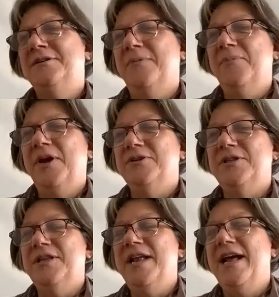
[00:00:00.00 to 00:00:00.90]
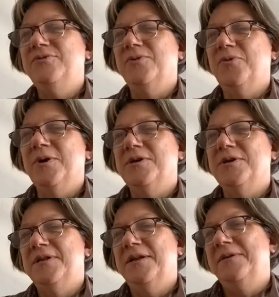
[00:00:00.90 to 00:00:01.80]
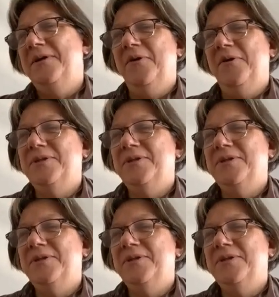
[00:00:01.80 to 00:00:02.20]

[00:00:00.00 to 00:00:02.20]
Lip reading: compared to the natural forests that, you know,